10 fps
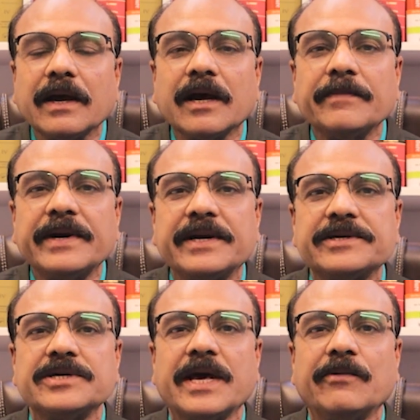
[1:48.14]

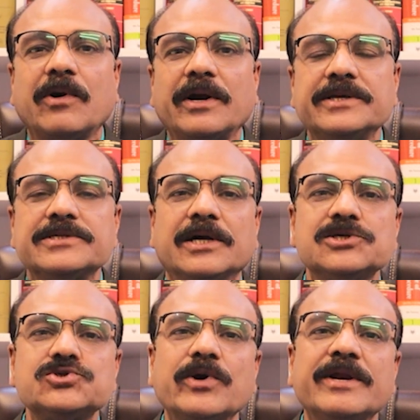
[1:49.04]
arbitration award is
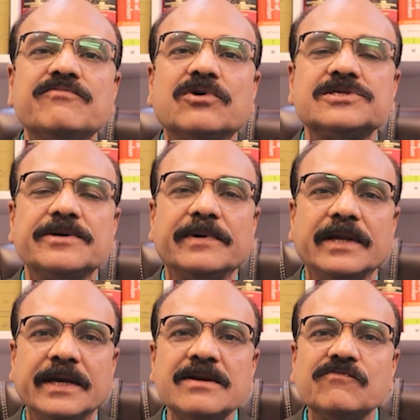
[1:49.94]
also enforceable
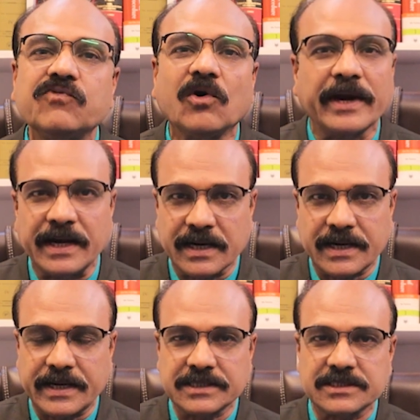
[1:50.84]
in foreign
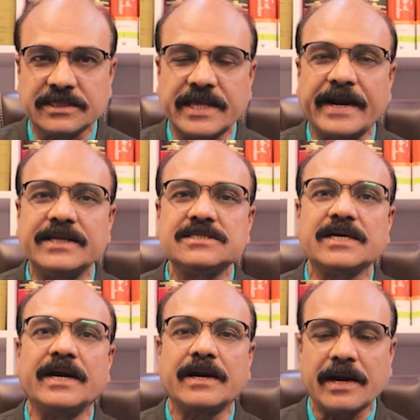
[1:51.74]
countries. There is
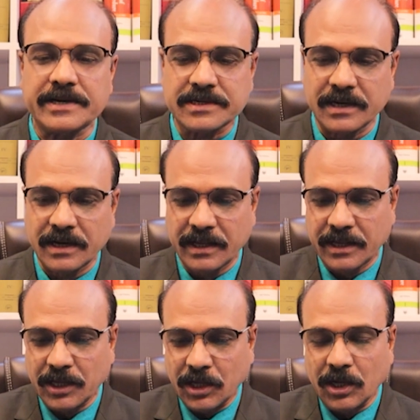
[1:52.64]
international
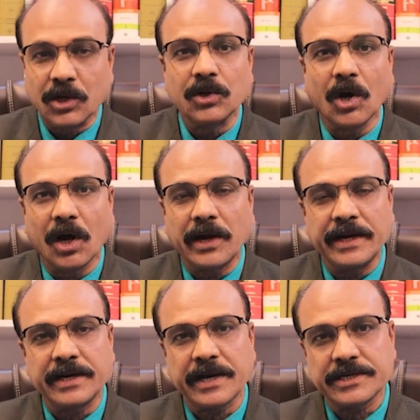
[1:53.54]
law,
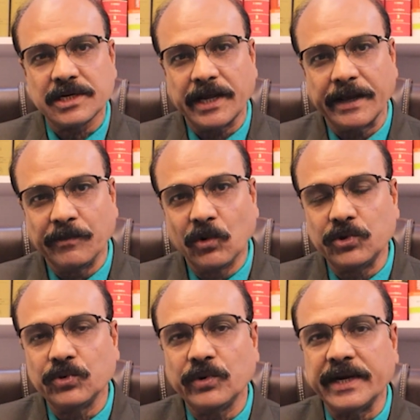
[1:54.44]
international
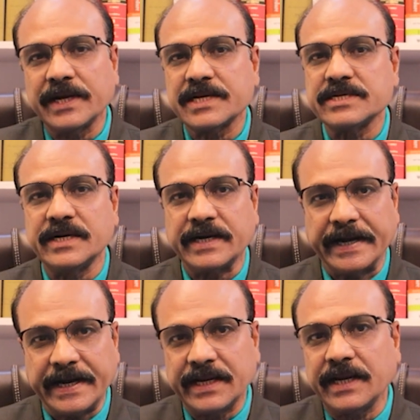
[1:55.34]
MOU, international
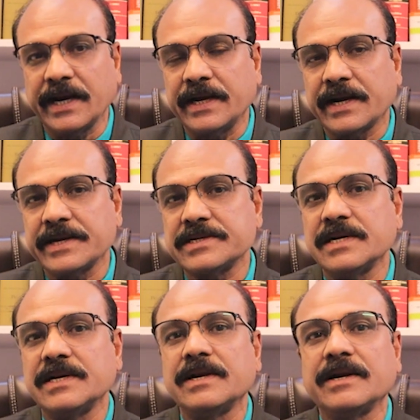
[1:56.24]
treaty,
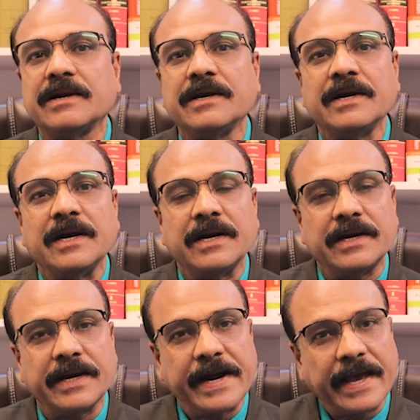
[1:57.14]
international
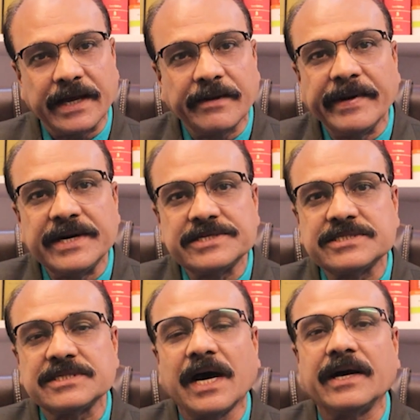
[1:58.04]
trade
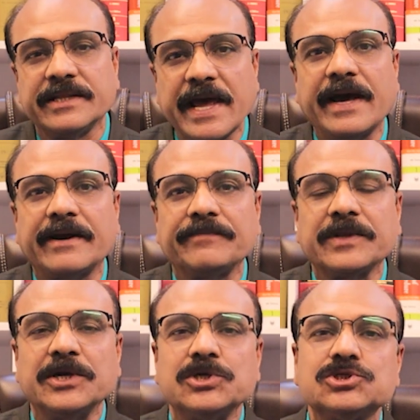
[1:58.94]
agreements are there.
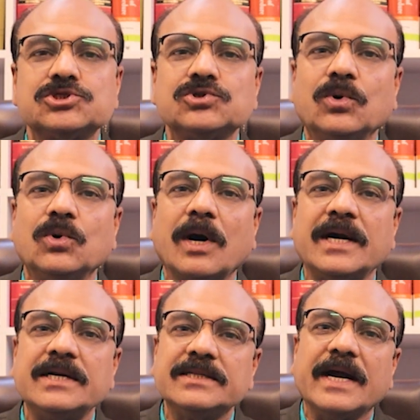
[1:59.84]
So,
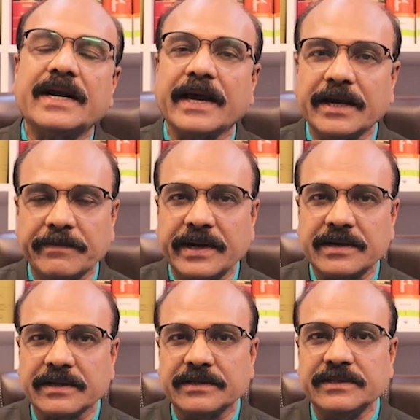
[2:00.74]
under that agreement,
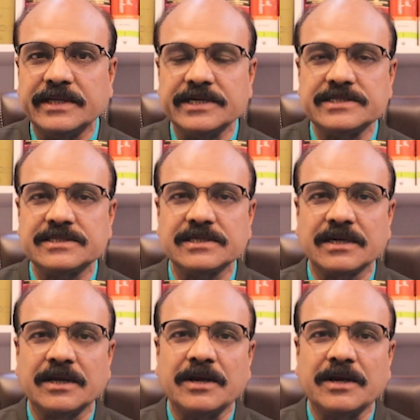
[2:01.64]
these